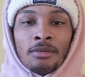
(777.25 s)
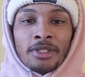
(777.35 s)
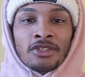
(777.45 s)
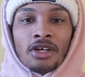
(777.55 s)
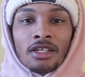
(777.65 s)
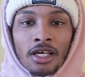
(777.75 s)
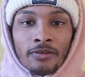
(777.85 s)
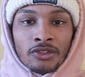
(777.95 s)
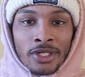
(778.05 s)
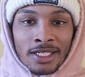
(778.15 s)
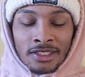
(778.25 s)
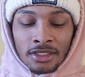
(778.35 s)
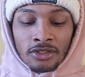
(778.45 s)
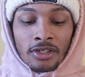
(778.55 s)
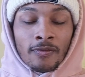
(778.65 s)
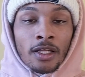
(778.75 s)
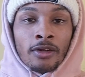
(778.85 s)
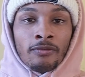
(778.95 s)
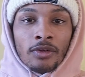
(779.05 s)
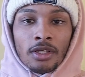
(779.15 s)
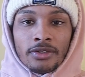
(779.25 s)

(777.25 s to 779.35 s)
It took a lot of strategy, it took a lot of